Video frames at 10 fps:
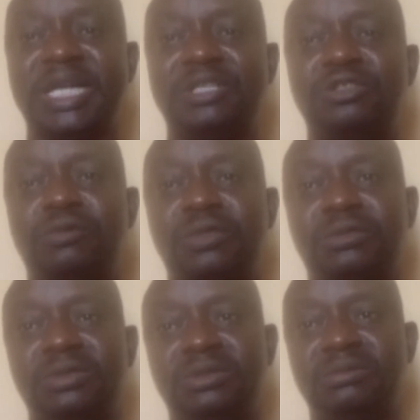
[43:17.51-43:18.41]
I don't want
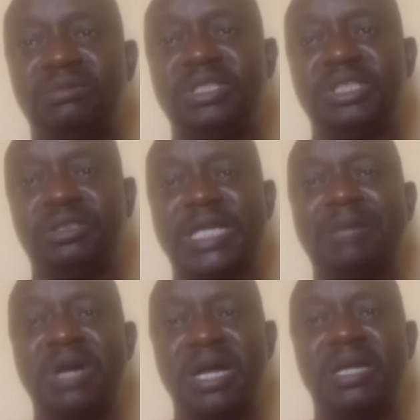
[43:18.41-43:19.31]
to
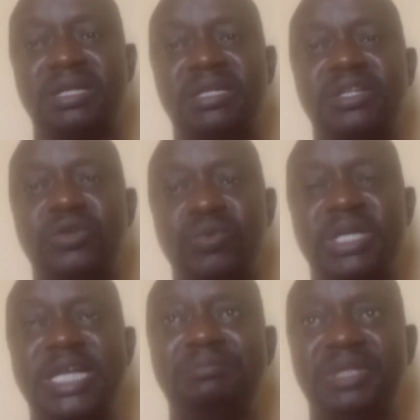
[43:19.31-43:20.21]
describe her in a
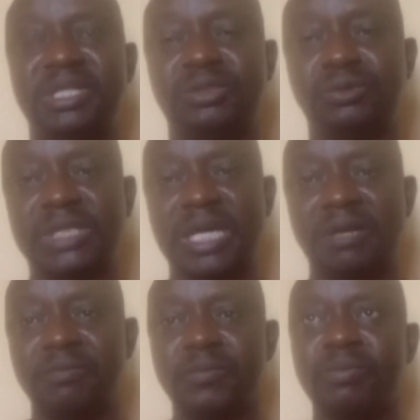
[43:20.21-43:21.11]
way that belittles
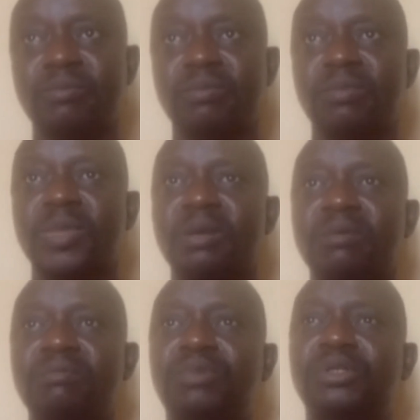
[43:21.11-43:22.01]
her,
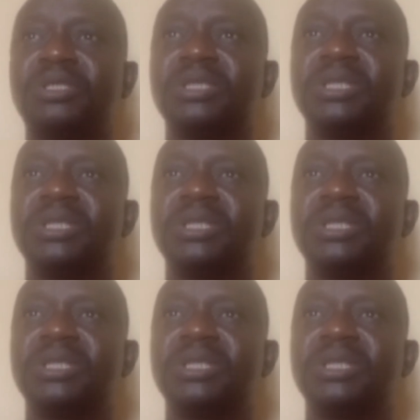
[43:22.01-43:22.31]
but